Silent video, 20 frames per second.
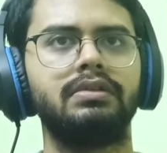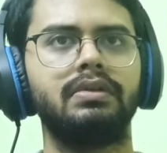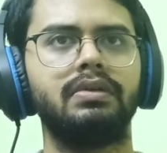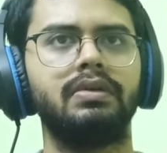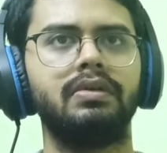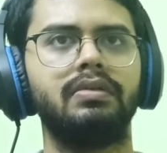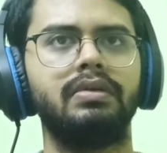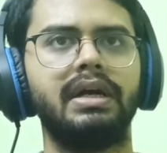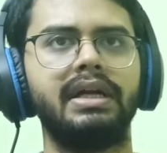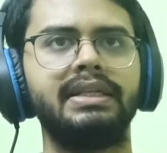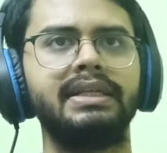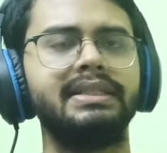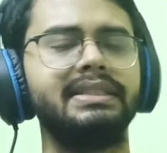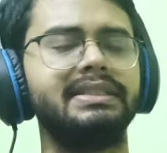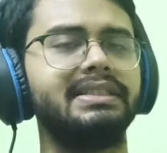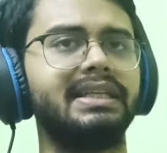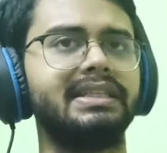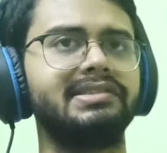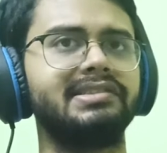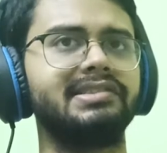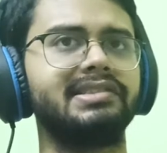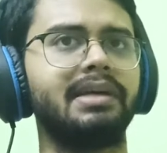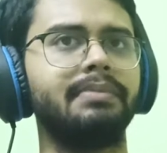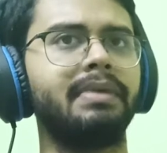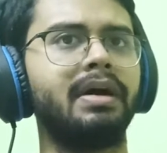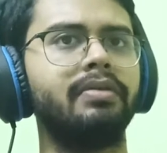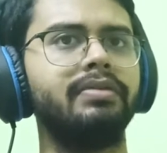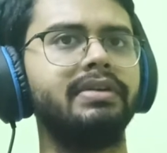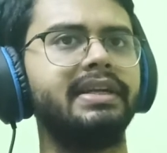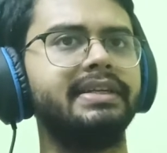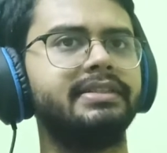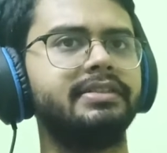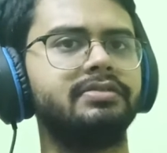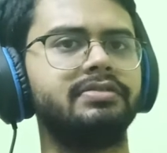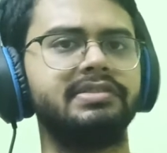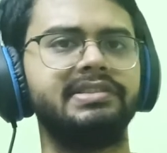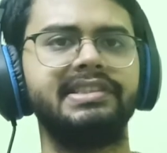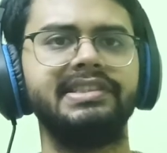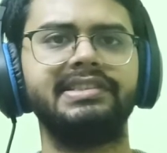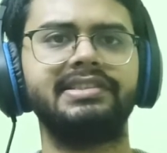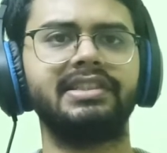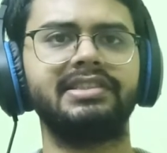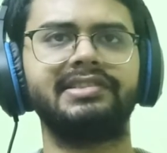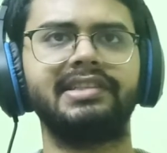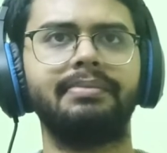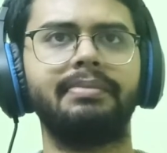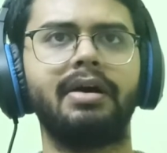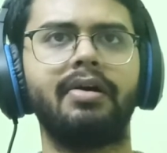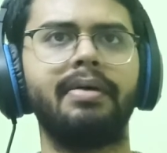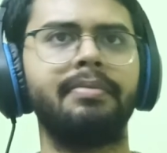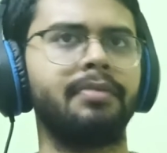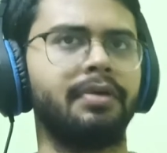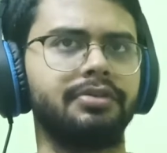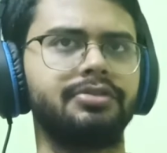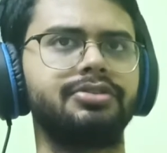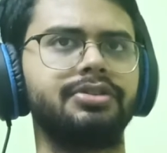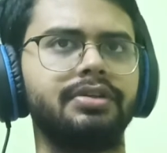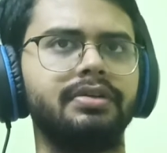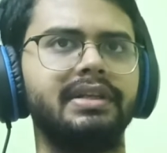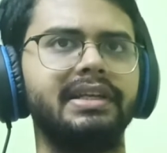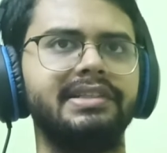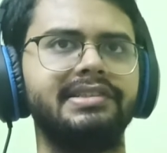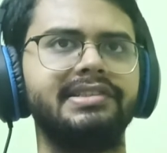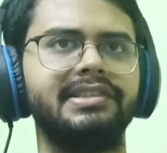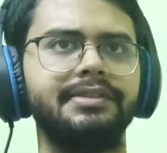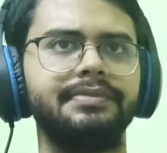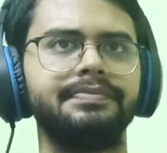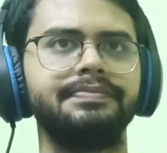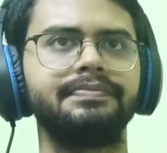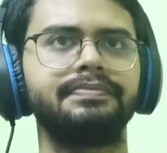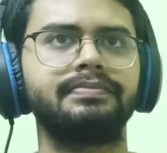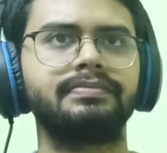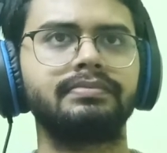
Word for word: So I think that's somehow related to Sister somehow. I'm not sure, let's see.